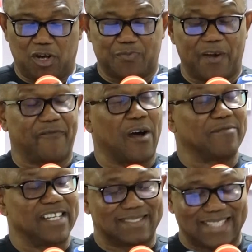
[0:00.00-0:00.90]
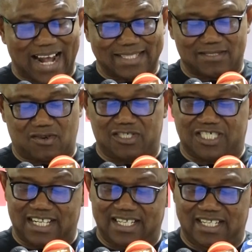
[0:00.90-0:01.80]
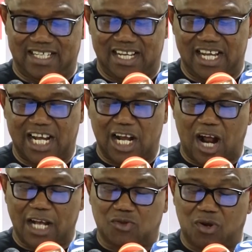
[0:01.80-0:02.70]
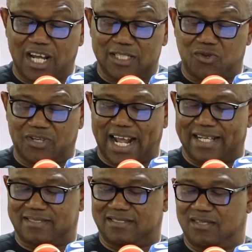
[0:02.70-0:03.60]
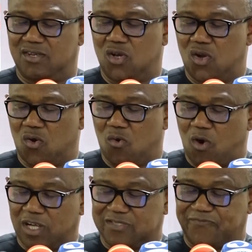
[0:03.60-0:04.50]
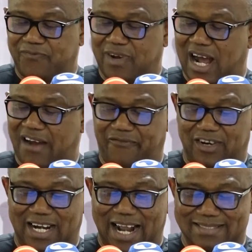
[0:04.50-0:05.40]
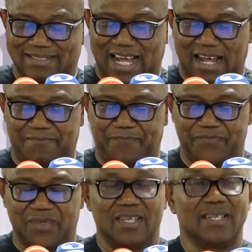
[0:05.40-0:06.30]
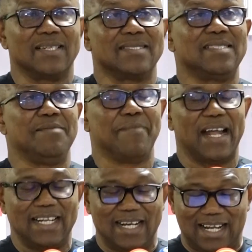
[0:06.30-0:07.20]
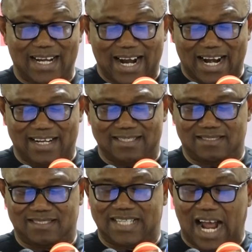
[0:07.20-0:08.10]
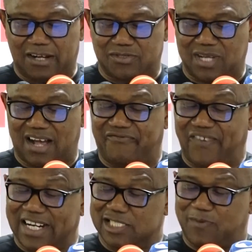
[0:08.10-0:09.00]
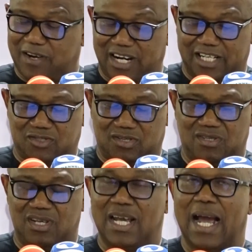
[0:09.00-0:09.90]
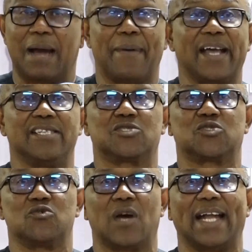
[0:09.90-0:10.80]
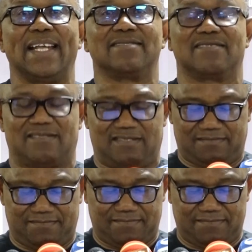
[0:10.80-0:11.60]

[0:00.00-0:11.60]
must perform this task urgently in order to lay to rest once and for the last time the many lingering doubts and valid speculation about his true identity.